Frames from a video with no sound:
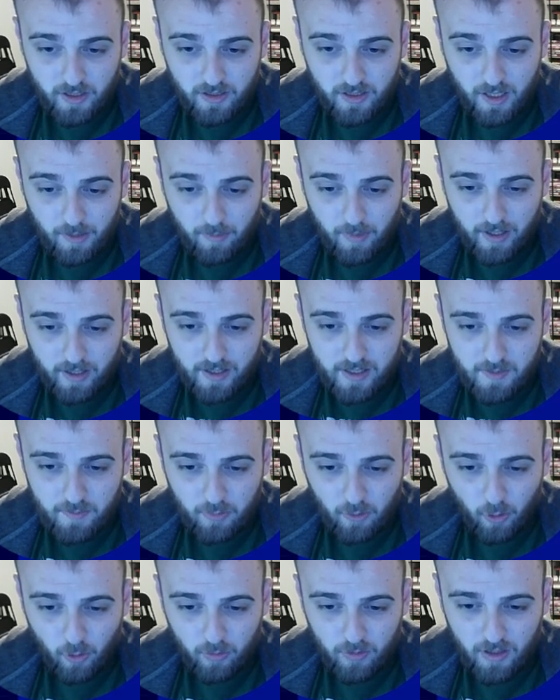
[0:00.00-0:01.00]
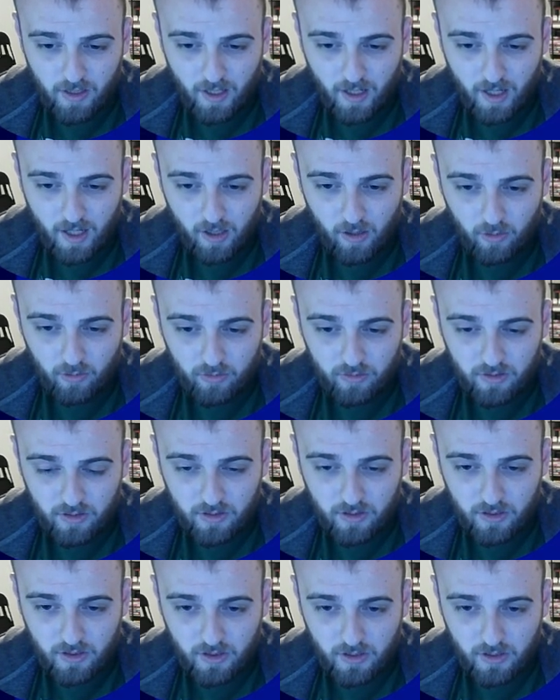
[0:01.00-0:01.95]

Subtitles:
Kamara is probably out.